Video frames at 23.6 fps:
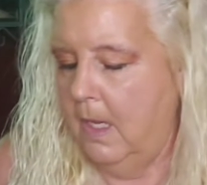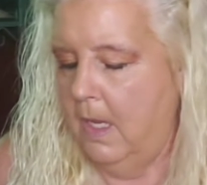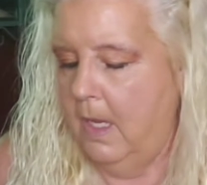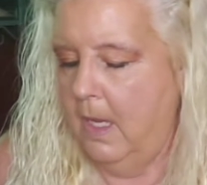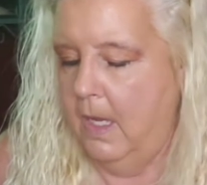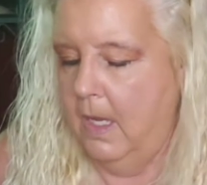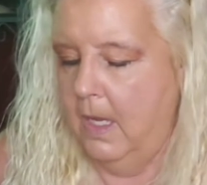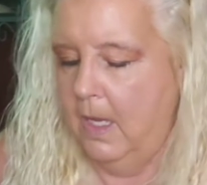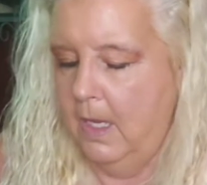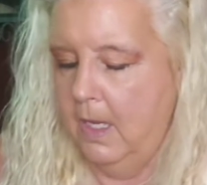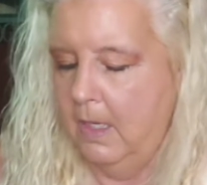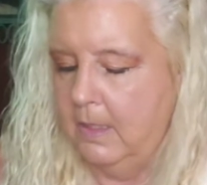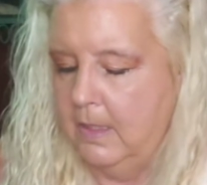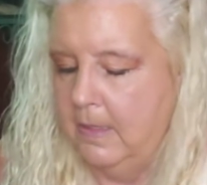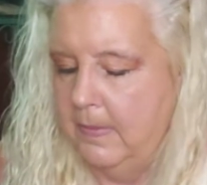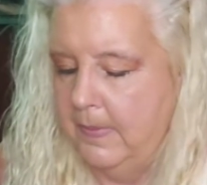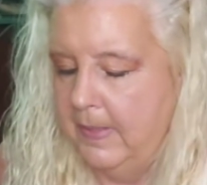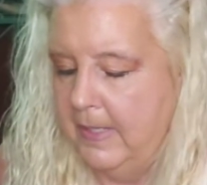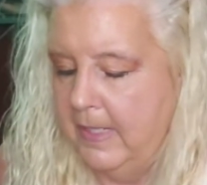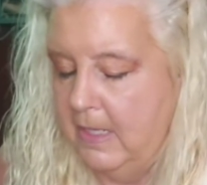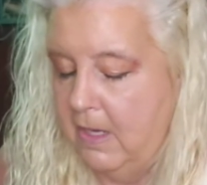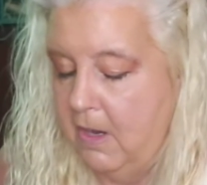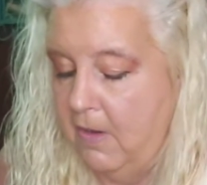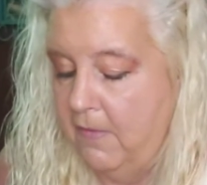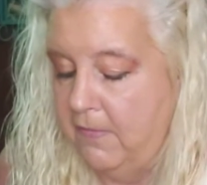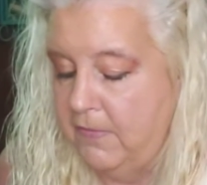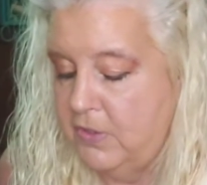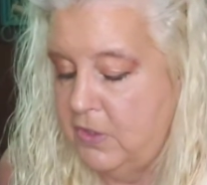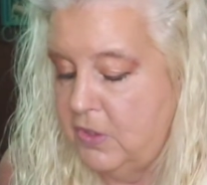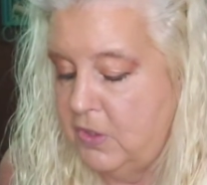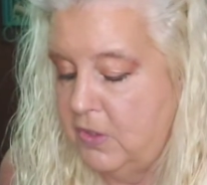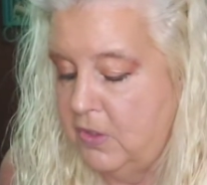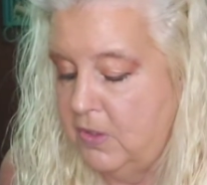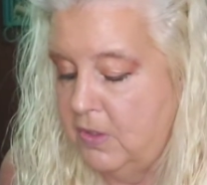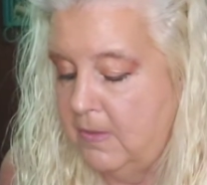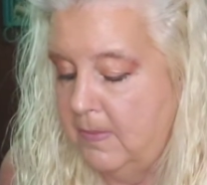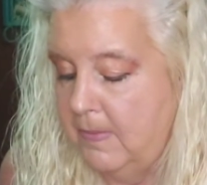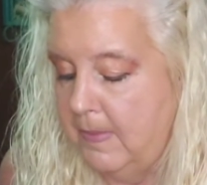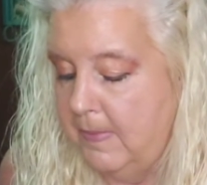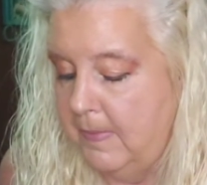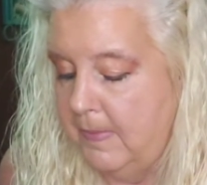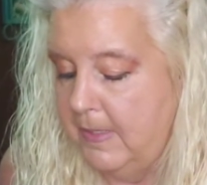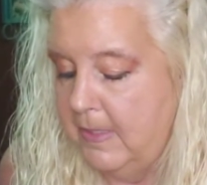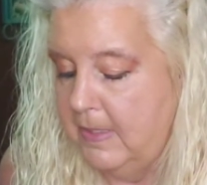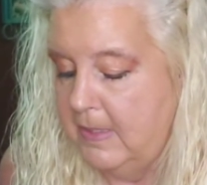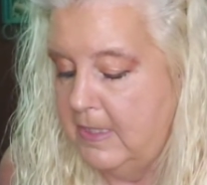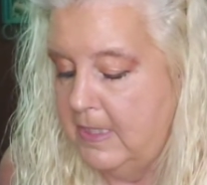Could be an officer, could be
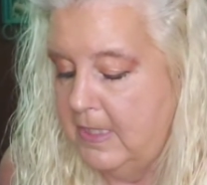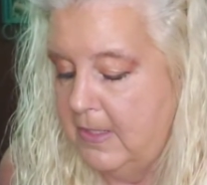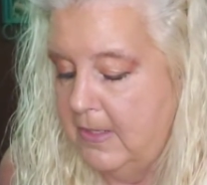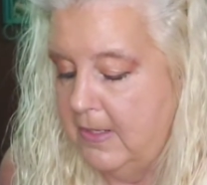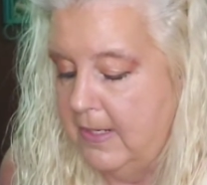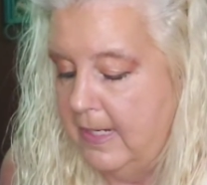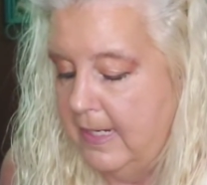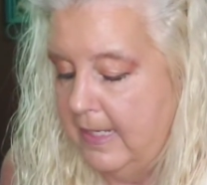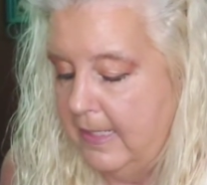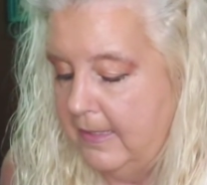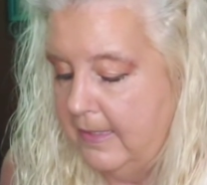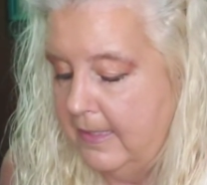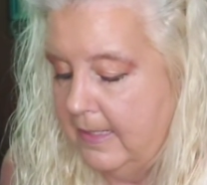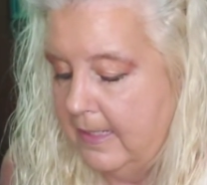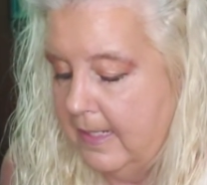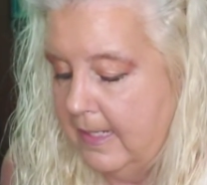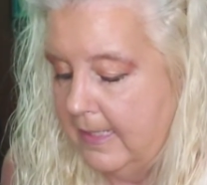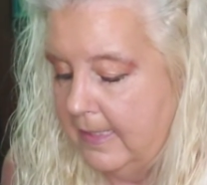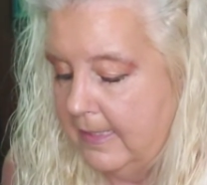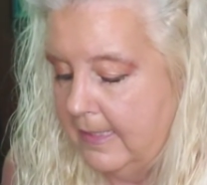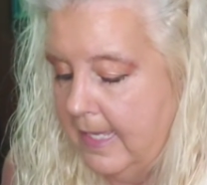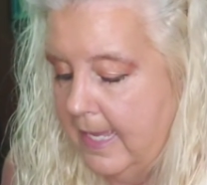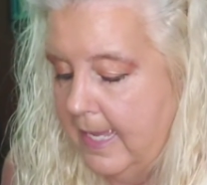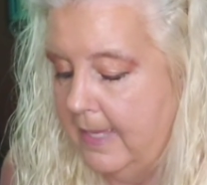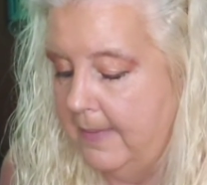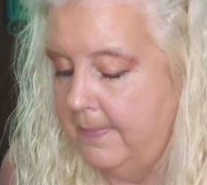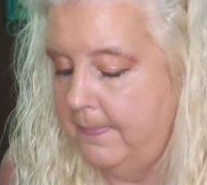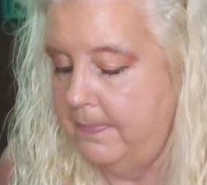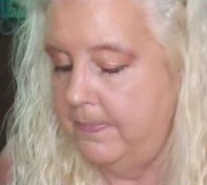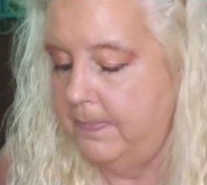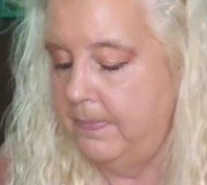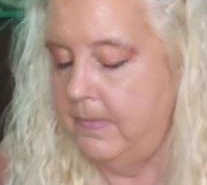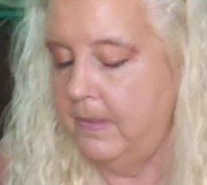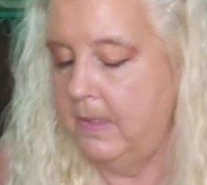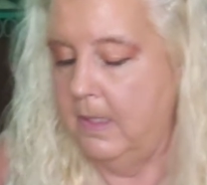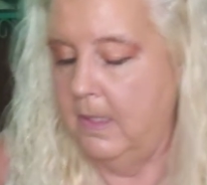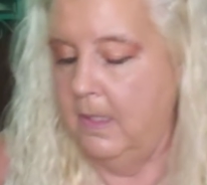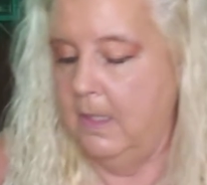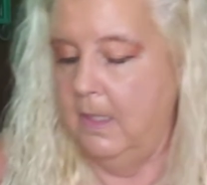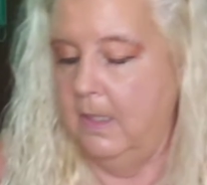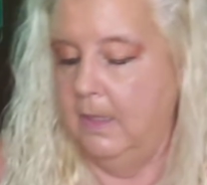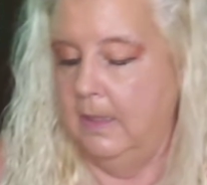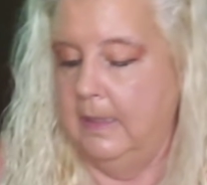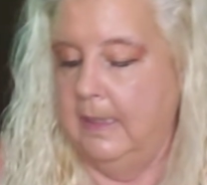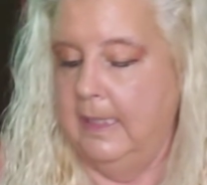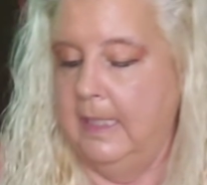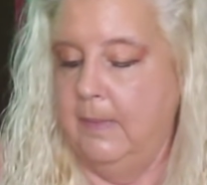military, anything like that.
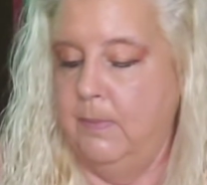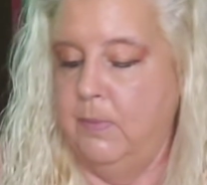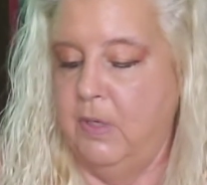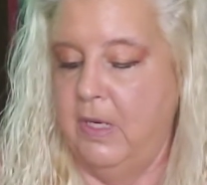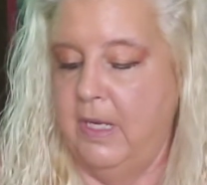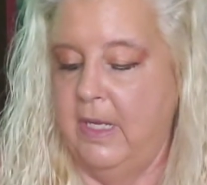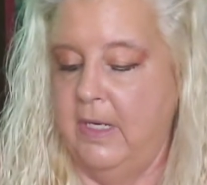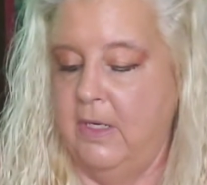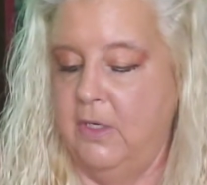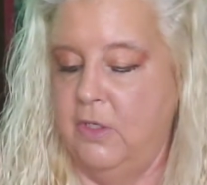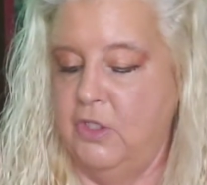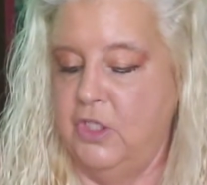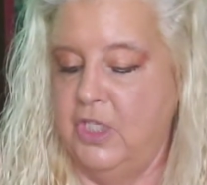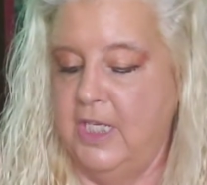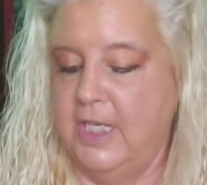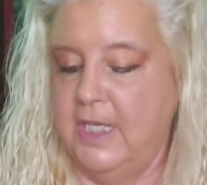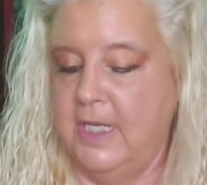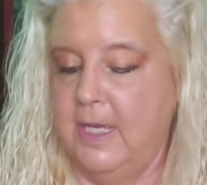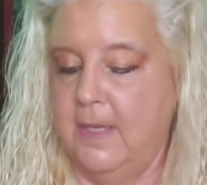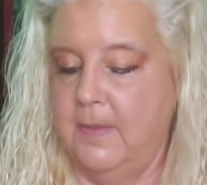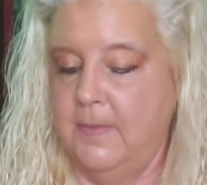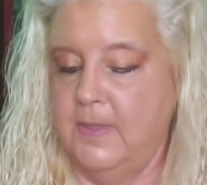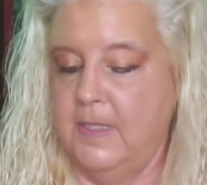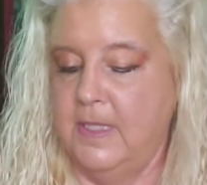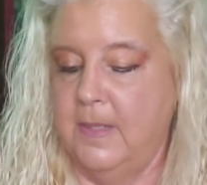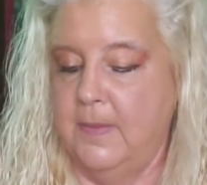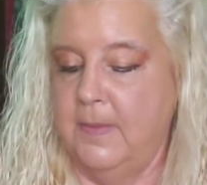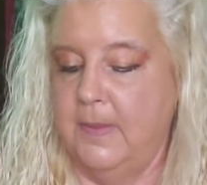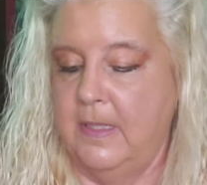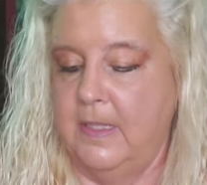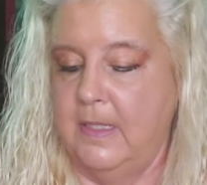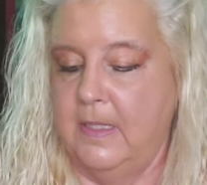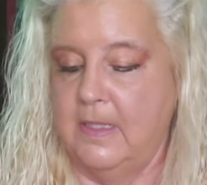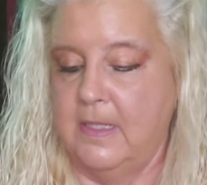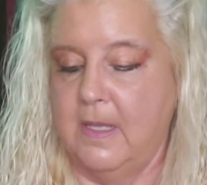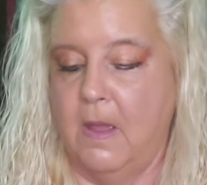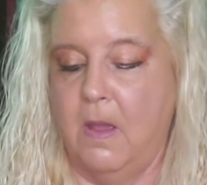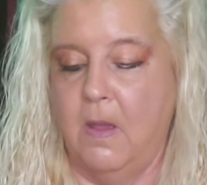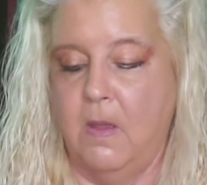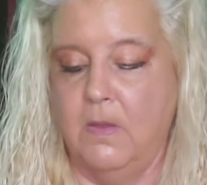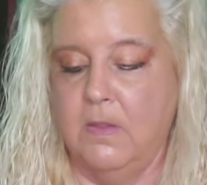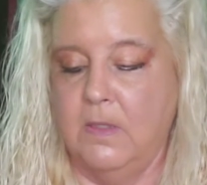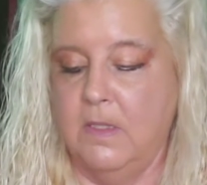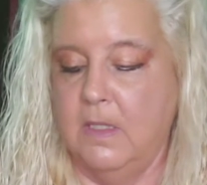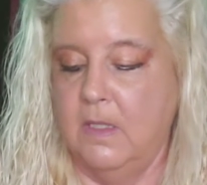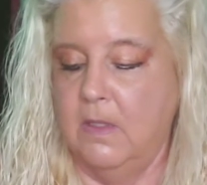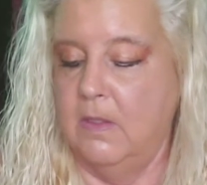Libra energy comes up, and it's
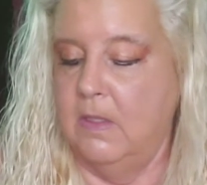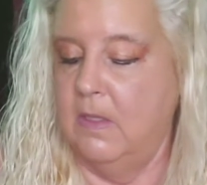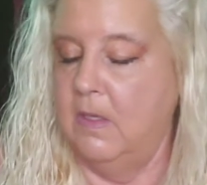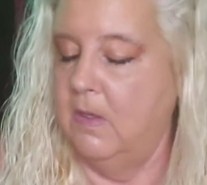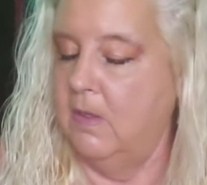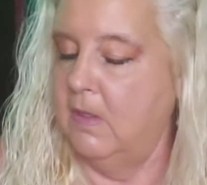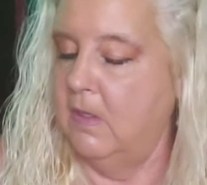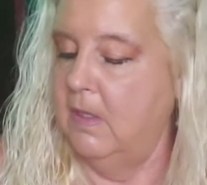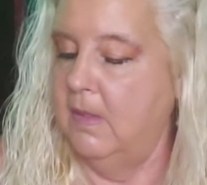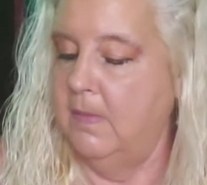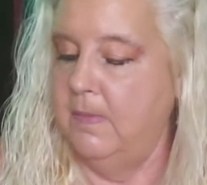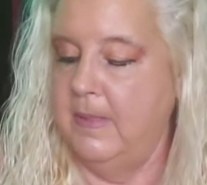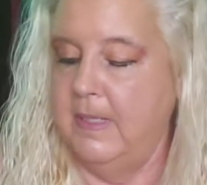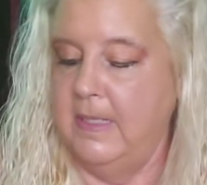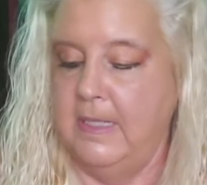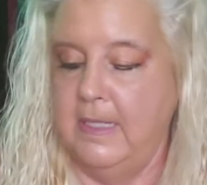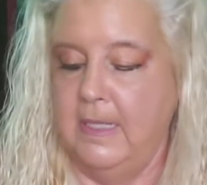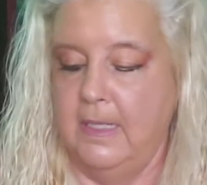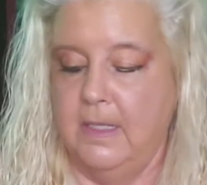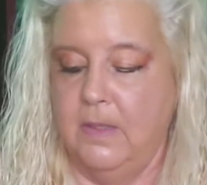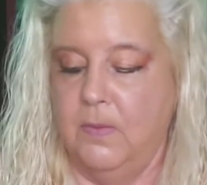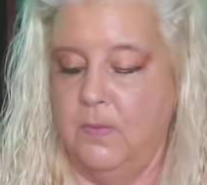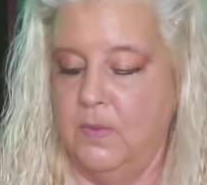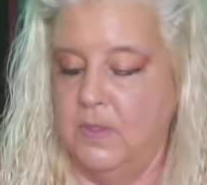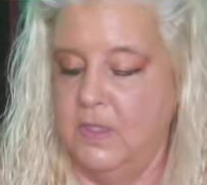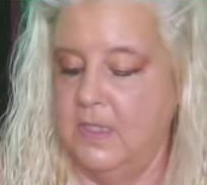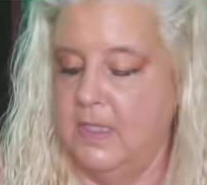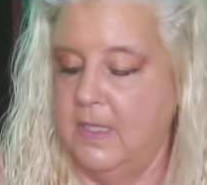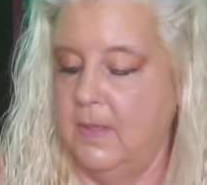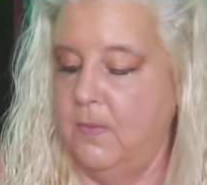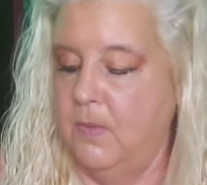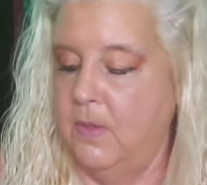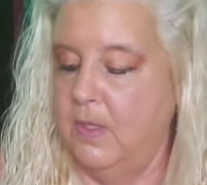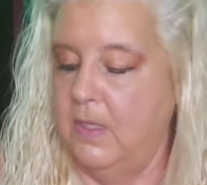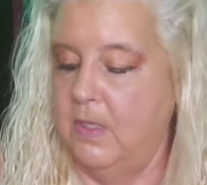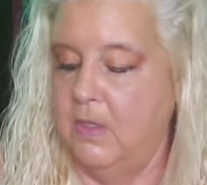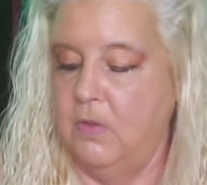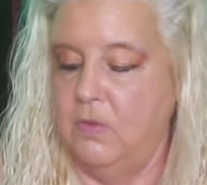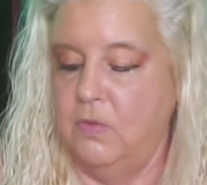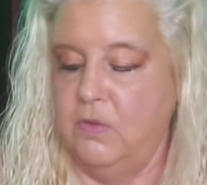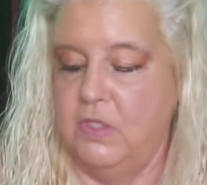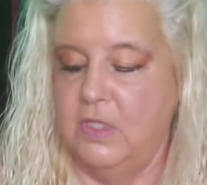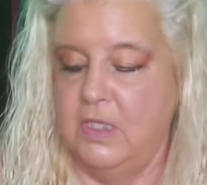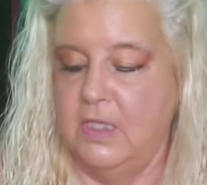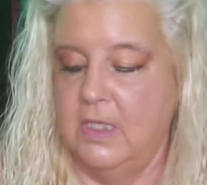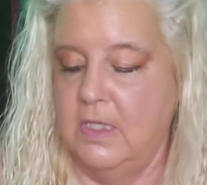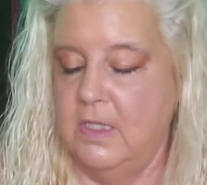also could be dealing with someone
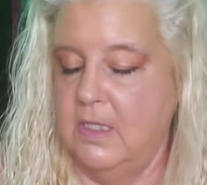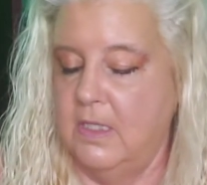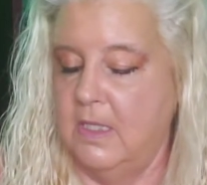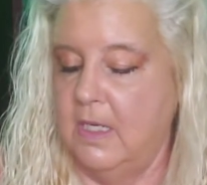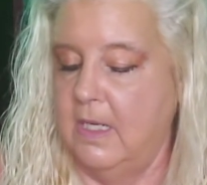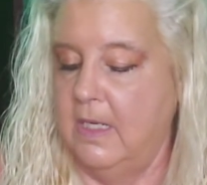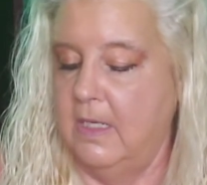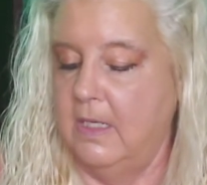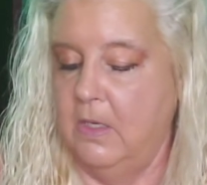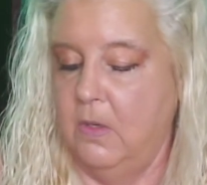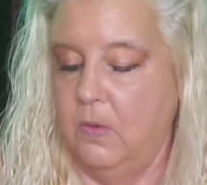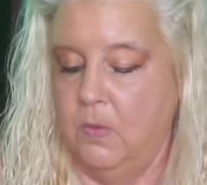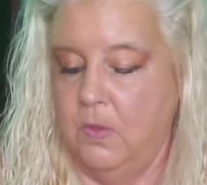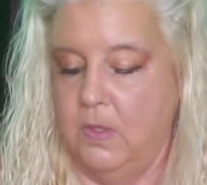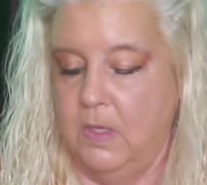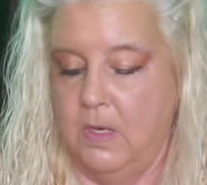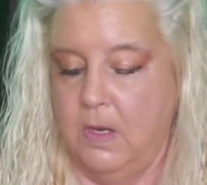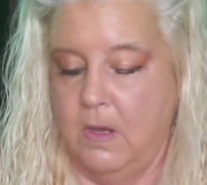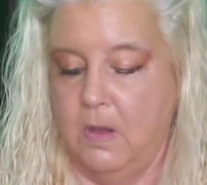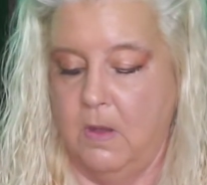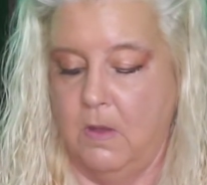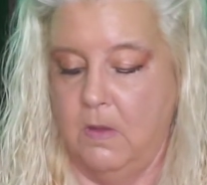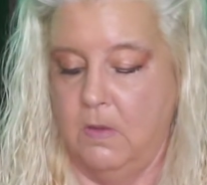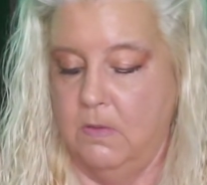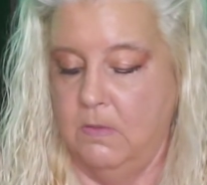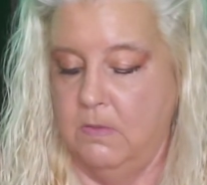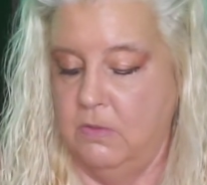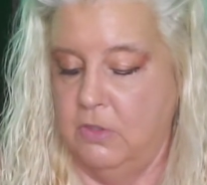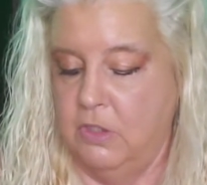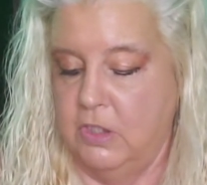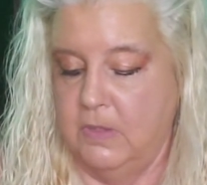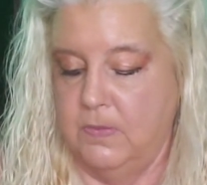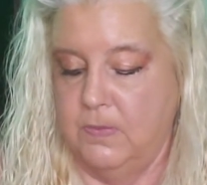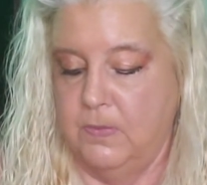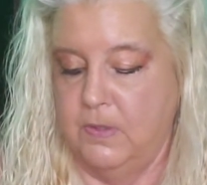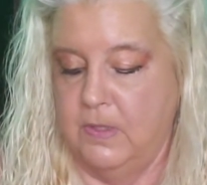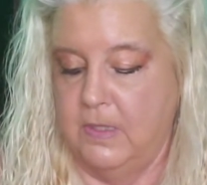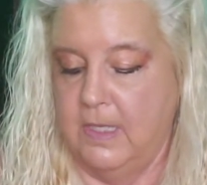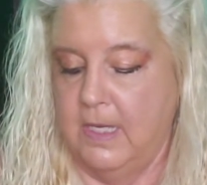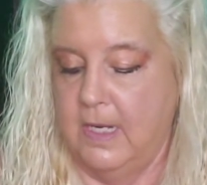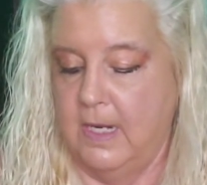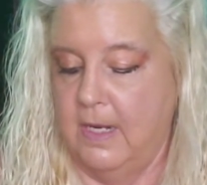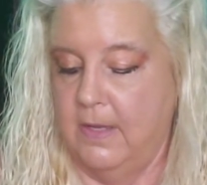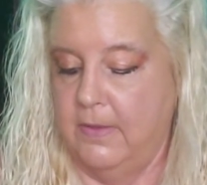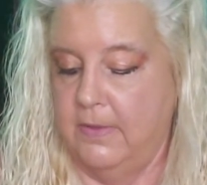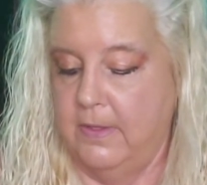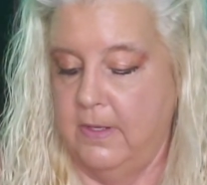who's just a know-it-all. Just put
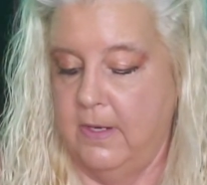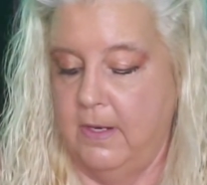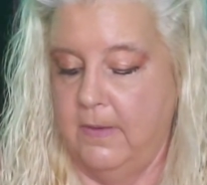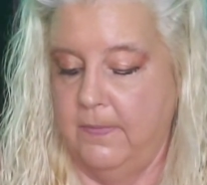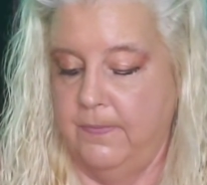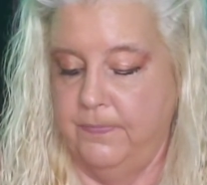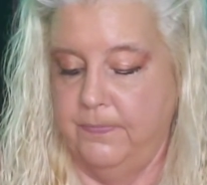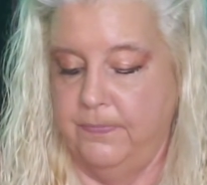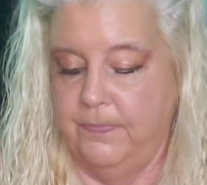that out there.